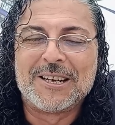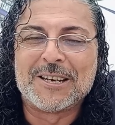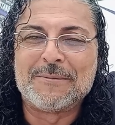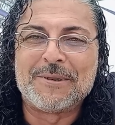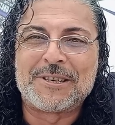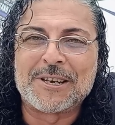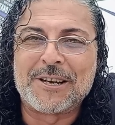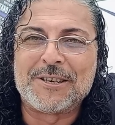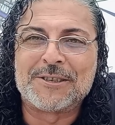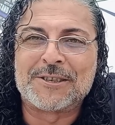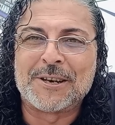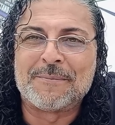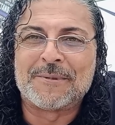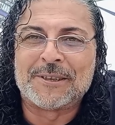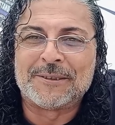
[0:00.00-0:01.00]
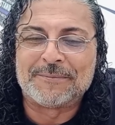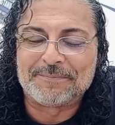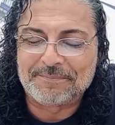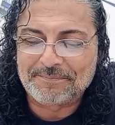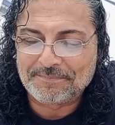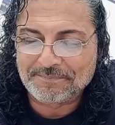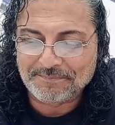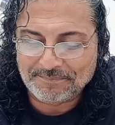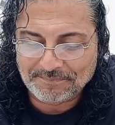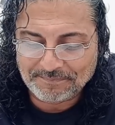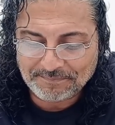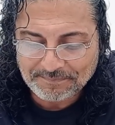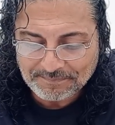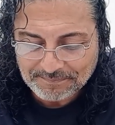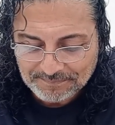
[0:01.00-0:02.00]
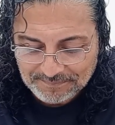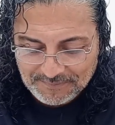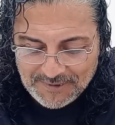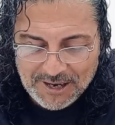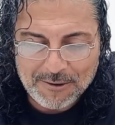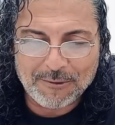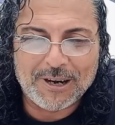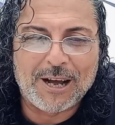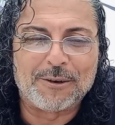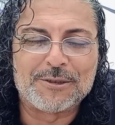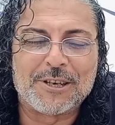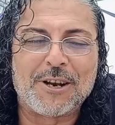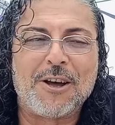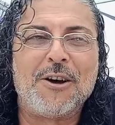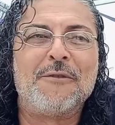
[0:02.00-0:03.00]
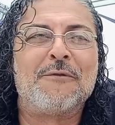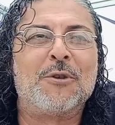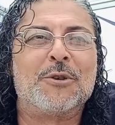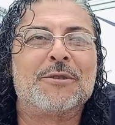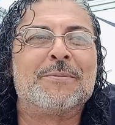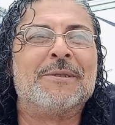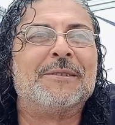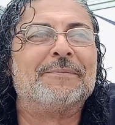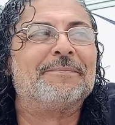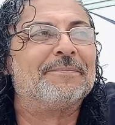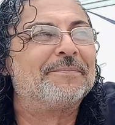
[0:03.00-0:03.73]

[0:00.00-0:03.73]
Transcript: Let me tell you something when I was in law enforcement,